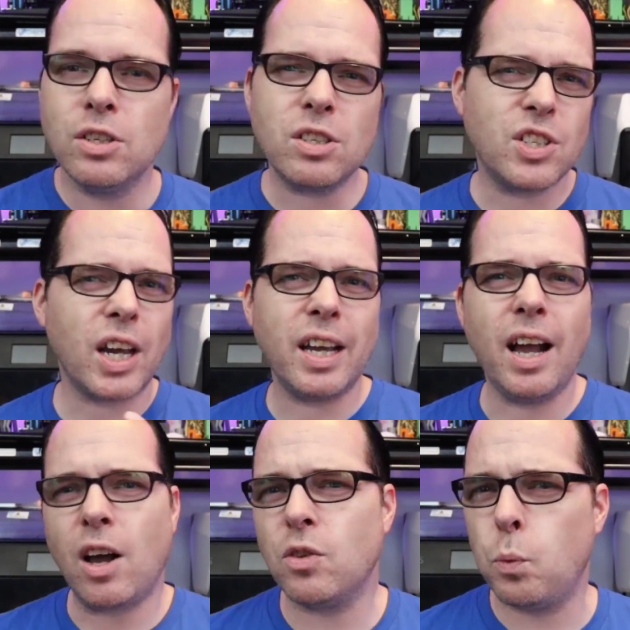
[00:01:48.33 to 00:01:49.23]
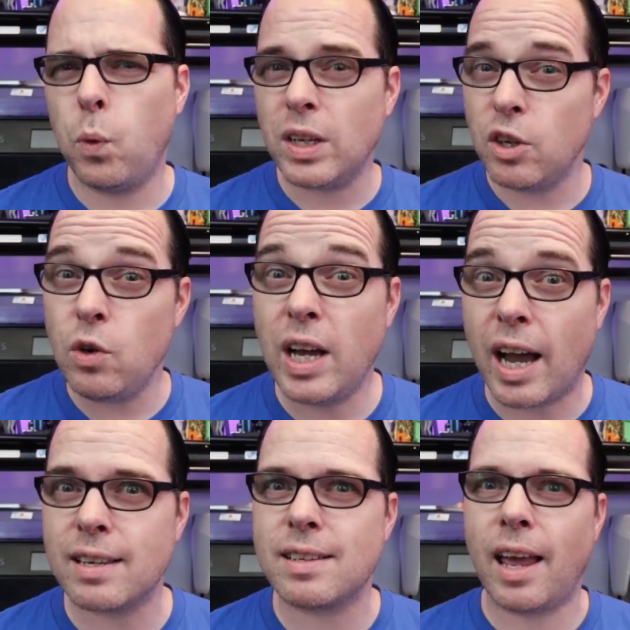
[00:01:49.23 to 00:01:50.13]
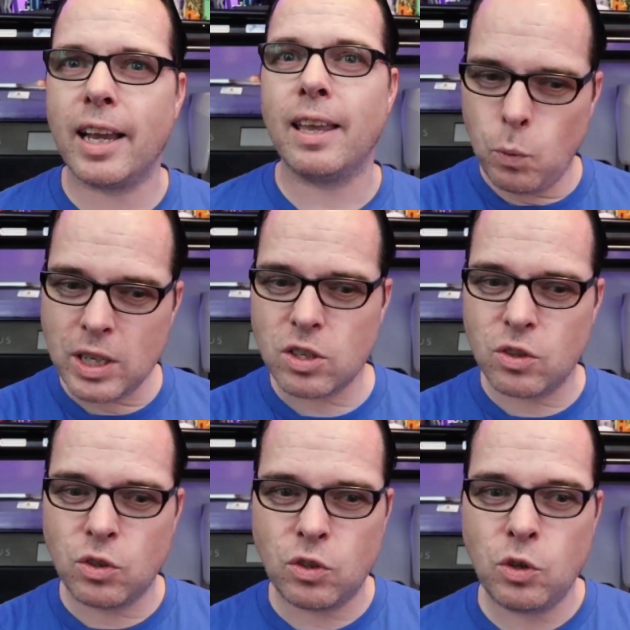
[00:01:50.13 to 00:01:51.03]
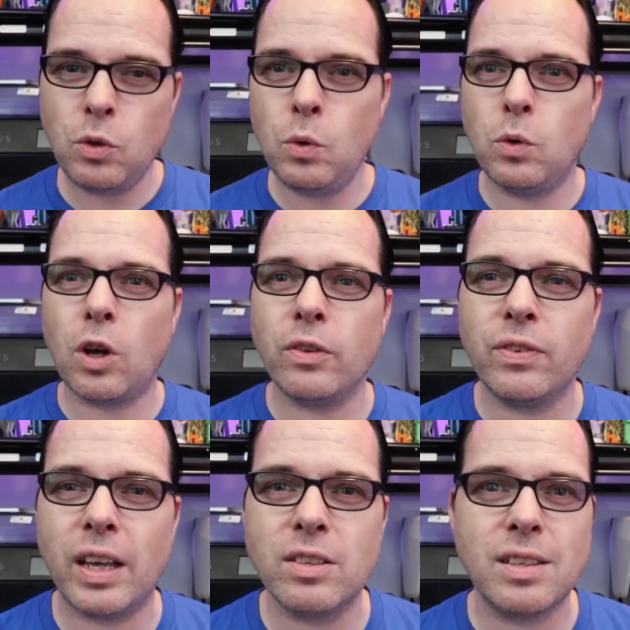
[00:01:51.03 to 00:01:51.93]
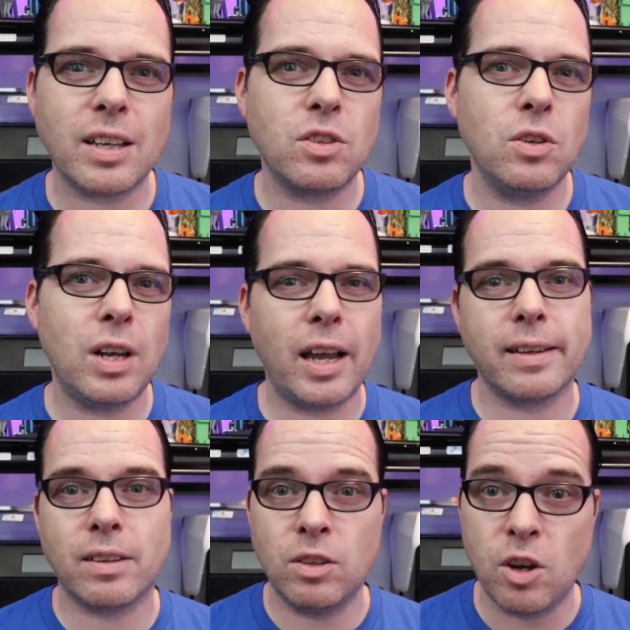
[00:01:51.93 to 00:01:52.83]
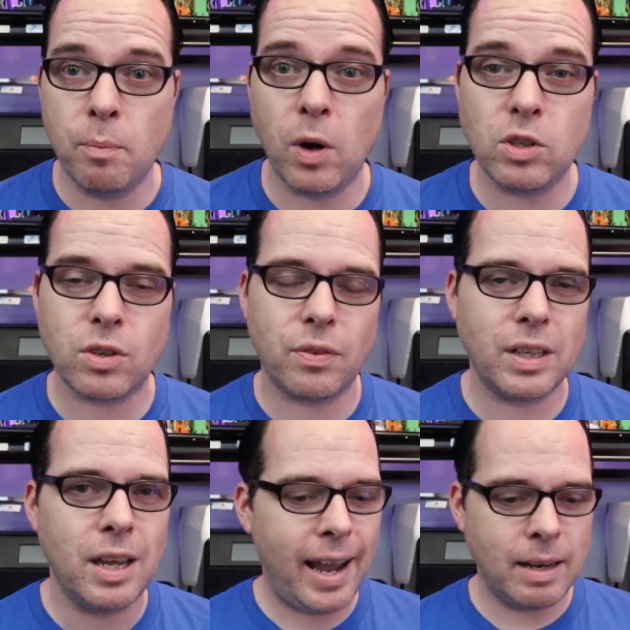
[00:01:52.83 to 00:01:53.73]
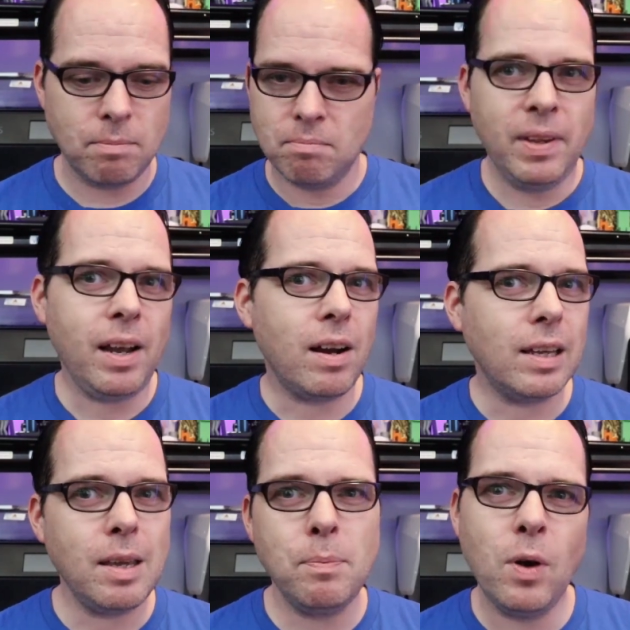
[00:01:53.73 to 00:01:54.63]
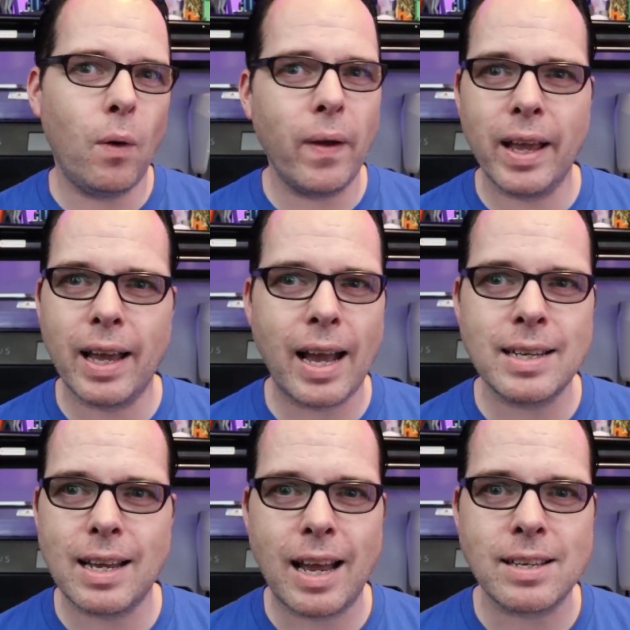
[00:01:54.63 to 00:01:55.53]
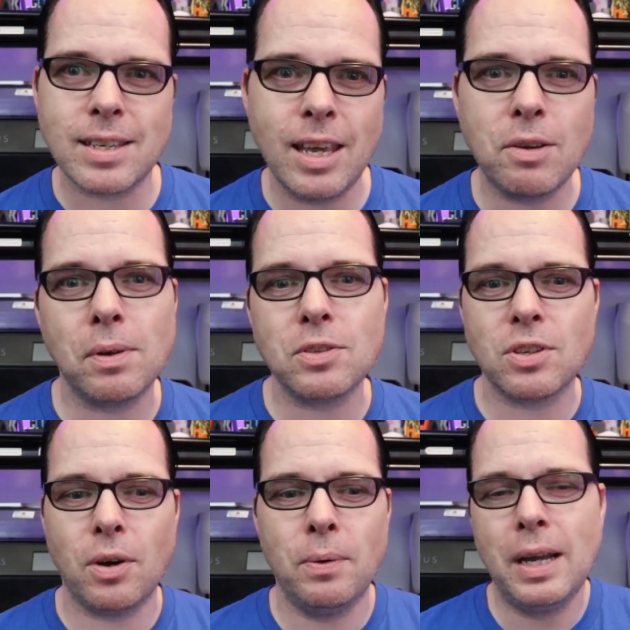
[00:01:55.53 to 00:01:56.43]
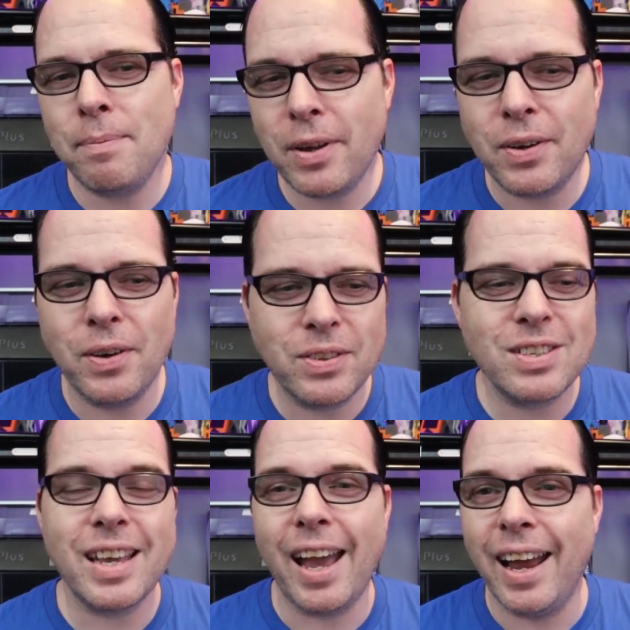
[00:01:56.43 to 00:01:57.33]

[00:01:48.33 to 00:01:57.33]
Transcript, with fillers: Just checking out what you guys like, which two contents that you liked the most of it and they are keep going as equal so I'm not going to say